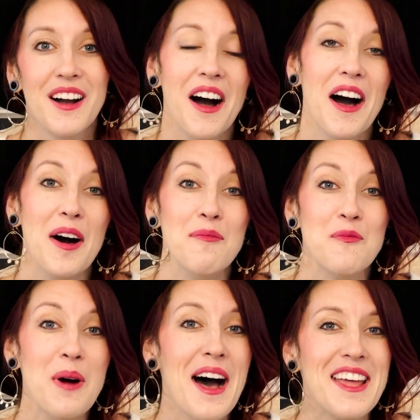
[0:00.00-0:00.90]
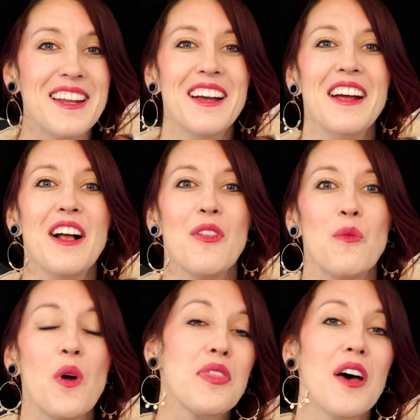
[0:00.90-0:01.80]
But
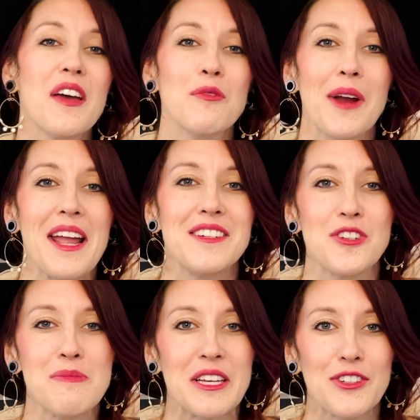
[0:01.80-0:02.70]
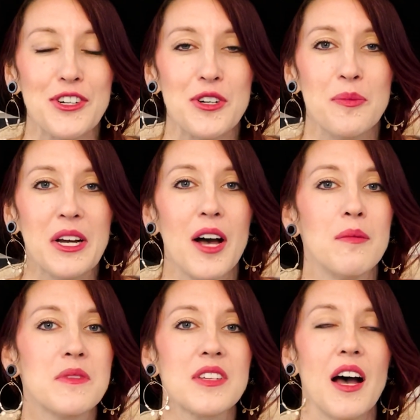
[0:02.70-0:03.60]
with all that rain, doom and gloom,
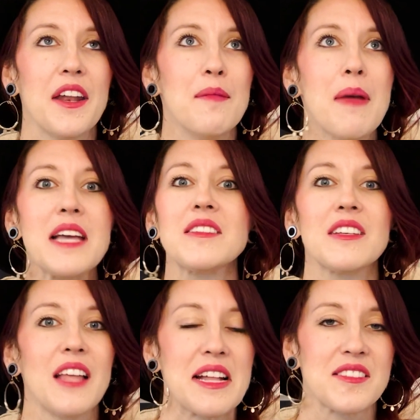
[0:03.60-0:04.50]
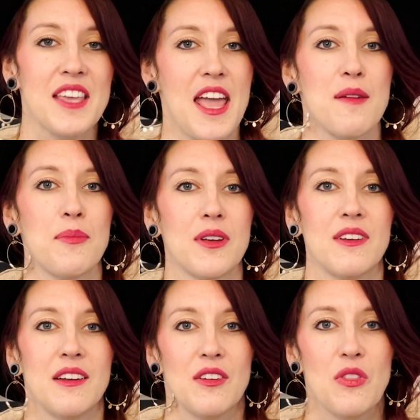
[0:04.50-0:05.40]
comes an amazing landscape
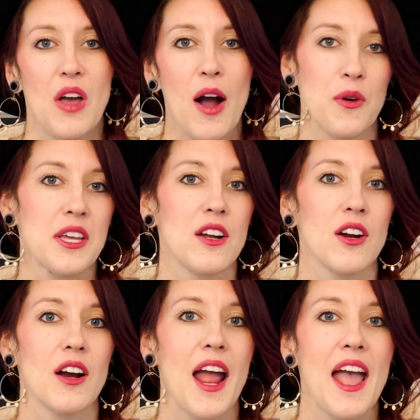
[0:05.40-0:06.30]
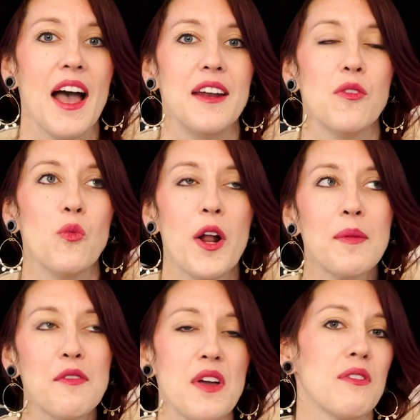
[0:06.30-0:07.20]
out here. And one of
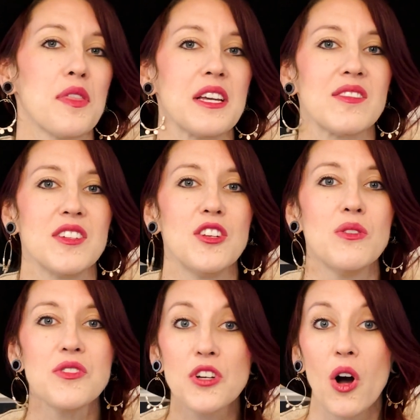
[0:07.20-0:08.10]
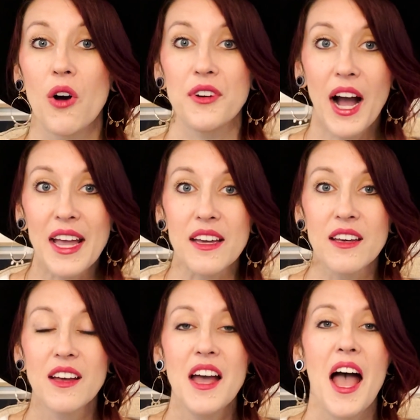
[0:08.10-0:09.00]
my favorite things to do is to go out and hike.
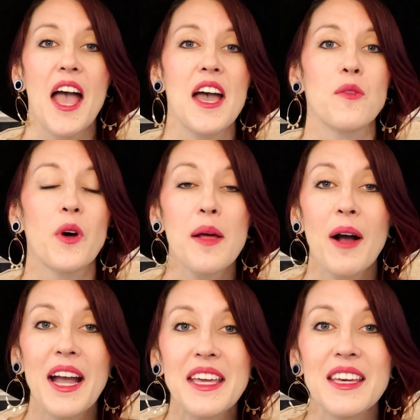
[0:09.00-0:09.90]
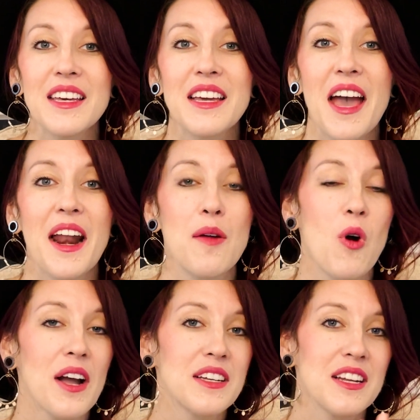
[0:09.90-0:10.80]
And when I'm hiking and I'm
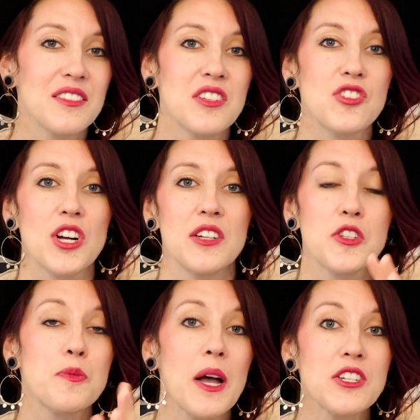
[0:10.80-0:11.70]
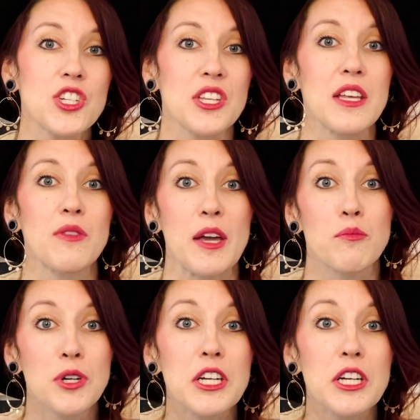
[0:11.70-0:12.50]
walking down these trails, especially like pretty